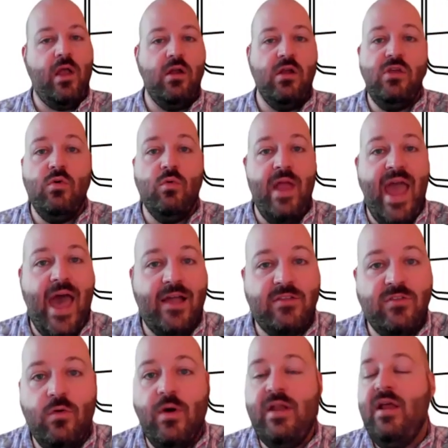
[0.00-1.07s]
you react
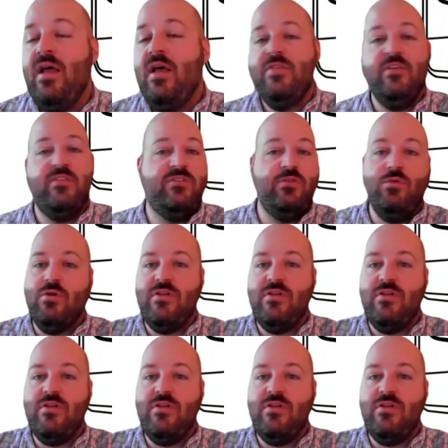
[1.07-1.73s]
to it, the sooner